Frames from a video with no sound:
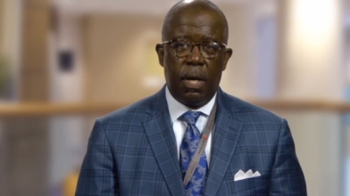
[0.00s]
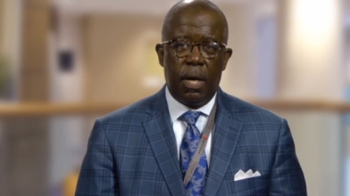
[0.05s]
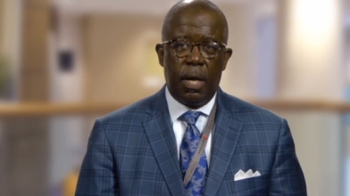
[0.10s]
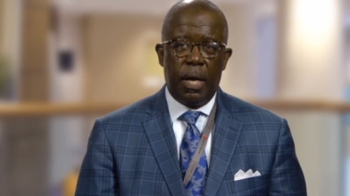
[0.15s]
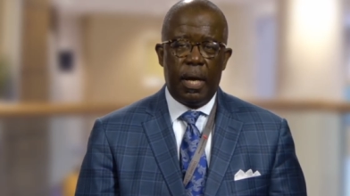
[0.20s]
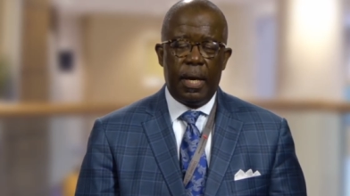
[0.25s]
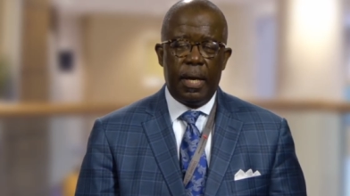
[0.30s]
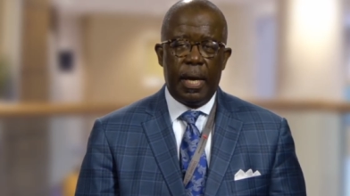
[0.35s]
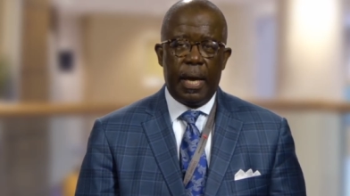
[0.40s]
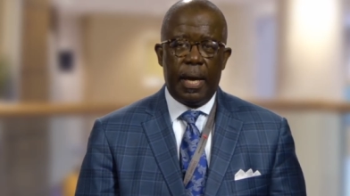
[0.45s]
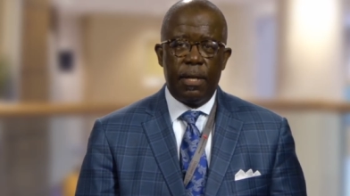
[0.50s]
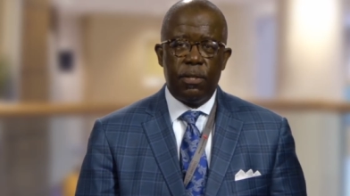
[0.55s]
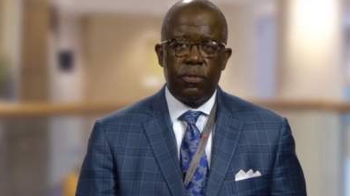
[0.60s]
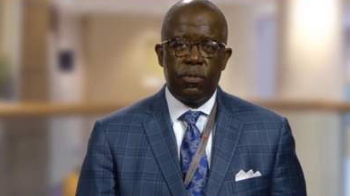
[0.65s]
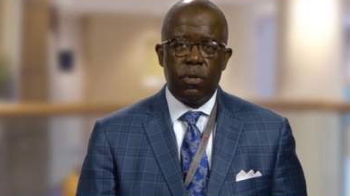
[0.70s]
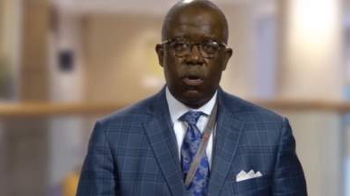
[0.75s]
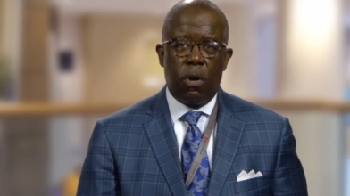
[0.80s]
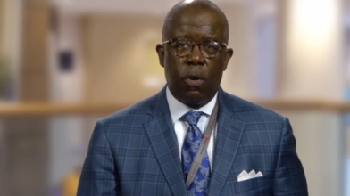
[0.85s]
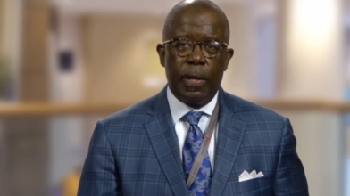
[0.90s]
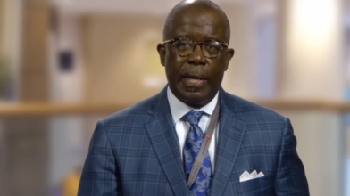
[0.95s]
I, I
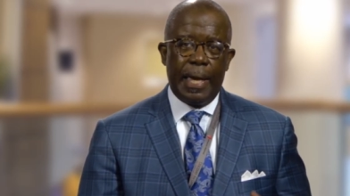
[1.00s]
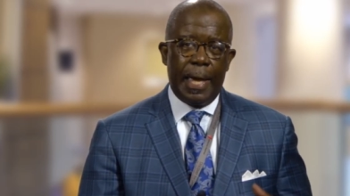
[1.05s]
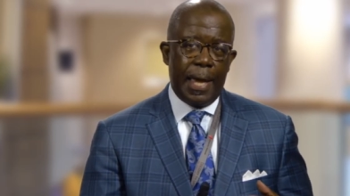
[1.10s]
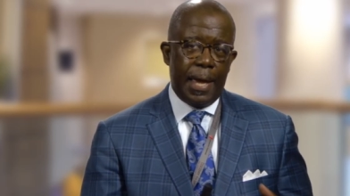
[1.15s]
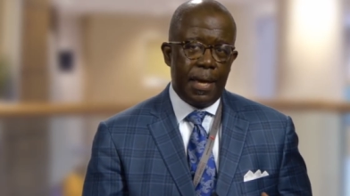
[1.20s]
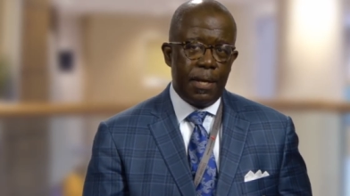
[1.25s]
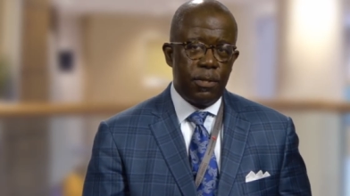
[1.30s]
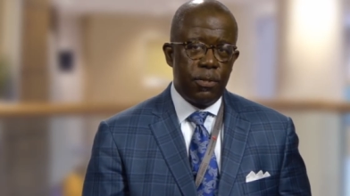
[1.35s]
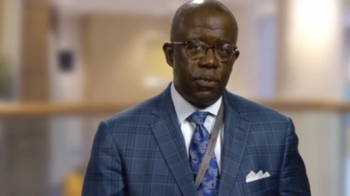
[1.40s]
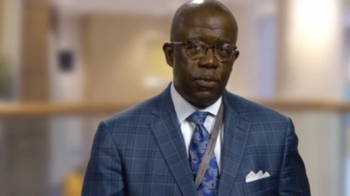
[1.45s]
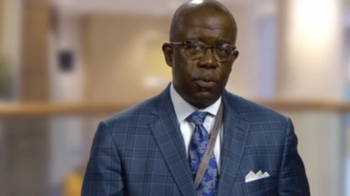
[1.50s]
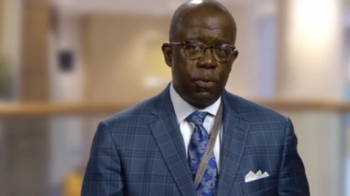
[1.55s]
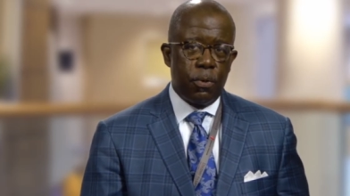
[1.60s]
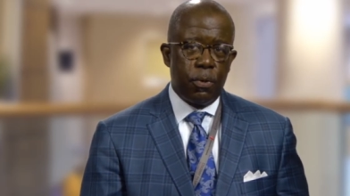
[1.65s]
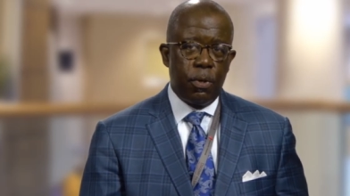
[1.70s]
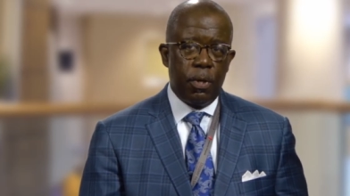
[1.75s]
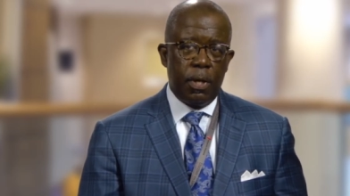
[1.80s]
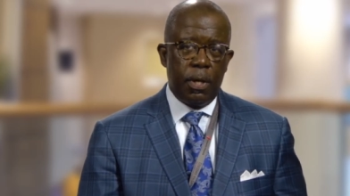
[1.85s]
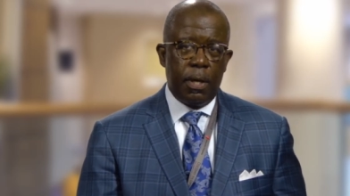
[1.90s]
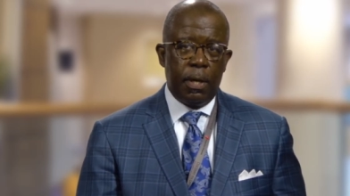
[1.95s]
saw cancer
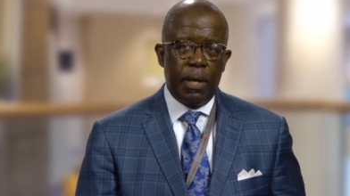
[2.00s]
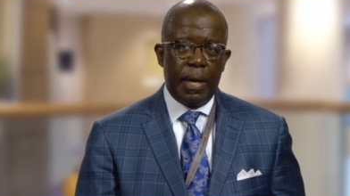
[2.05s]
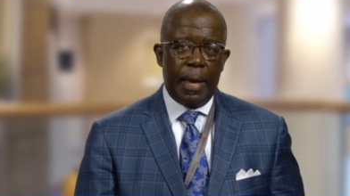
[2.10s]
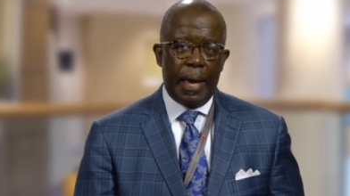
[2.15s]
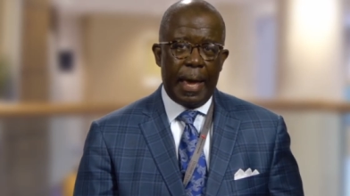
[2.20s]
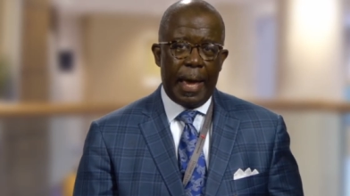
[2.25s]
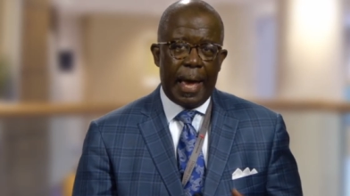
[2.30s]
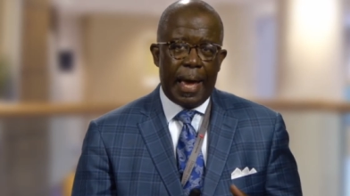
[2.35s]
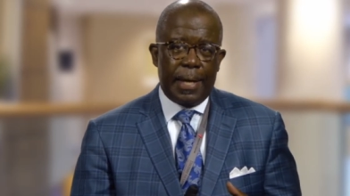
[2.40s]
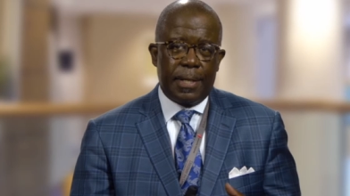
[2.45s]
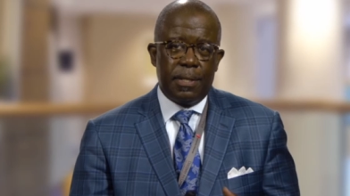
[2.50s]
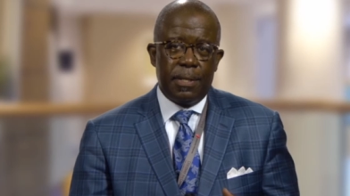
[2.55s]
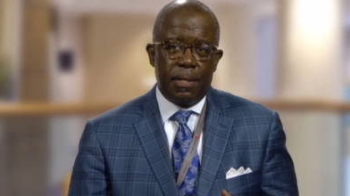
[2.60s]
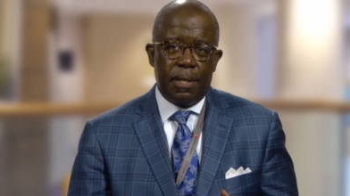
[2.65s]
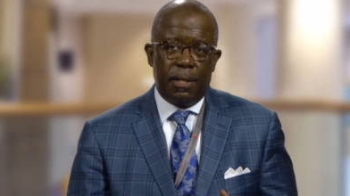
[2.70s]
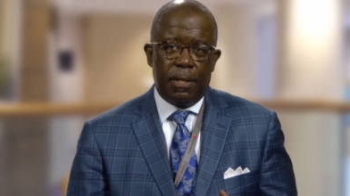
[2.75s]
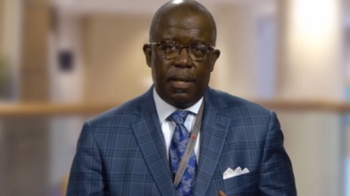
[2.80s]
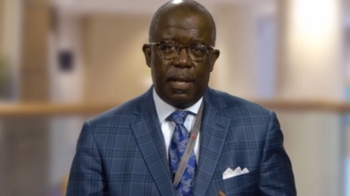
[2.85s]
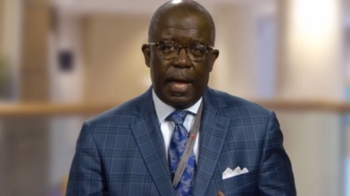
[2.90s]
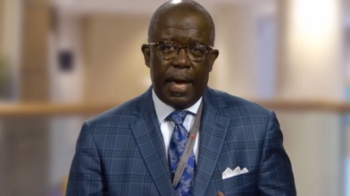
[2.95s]
act
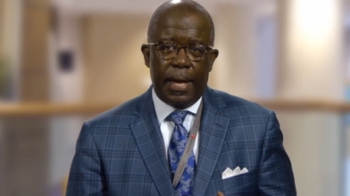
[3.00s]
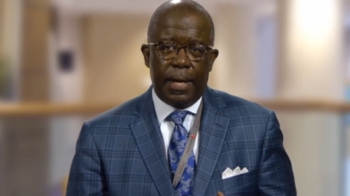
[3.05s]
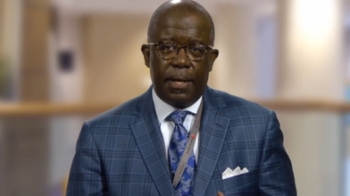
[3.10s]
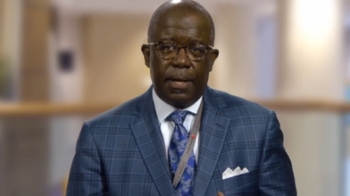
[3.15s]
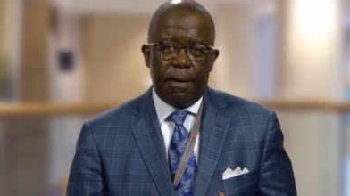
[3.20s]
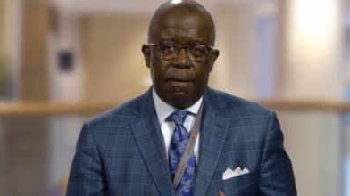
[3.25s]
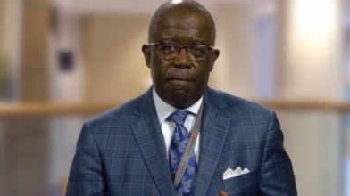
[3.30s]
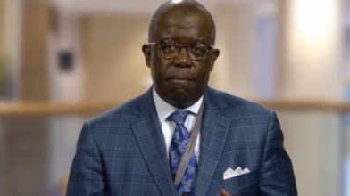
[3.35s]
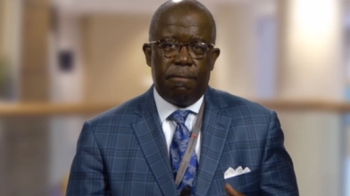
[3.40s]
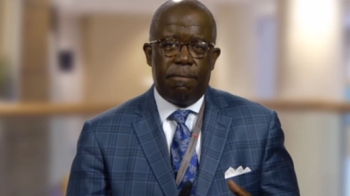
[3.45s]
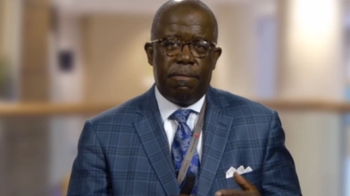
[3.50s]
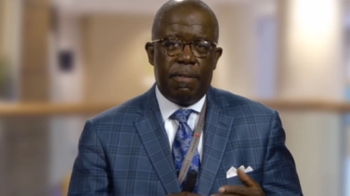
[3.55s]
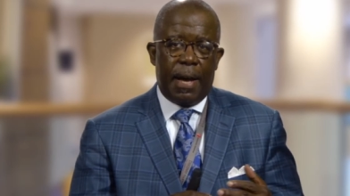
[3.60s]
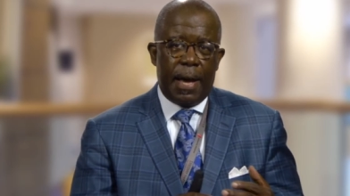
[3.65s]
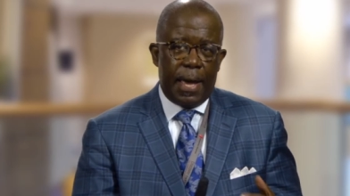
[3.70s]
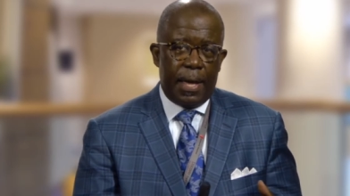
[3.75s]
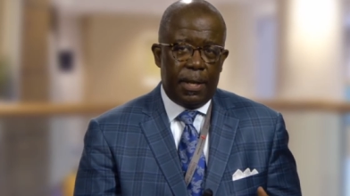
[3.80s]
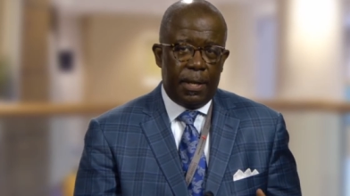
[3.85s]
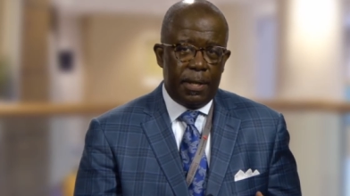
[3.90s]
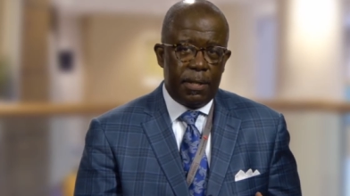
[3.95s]
like
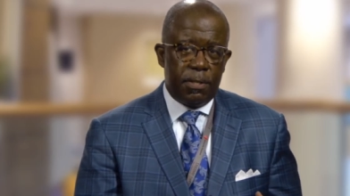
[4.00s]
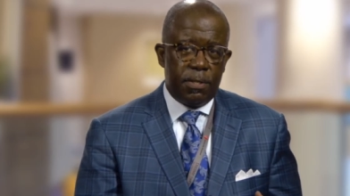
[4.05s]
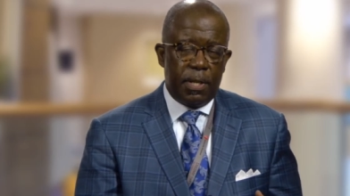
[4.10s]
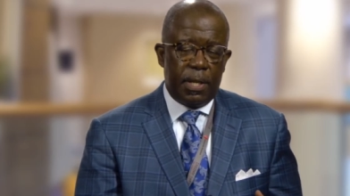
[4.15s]
violence.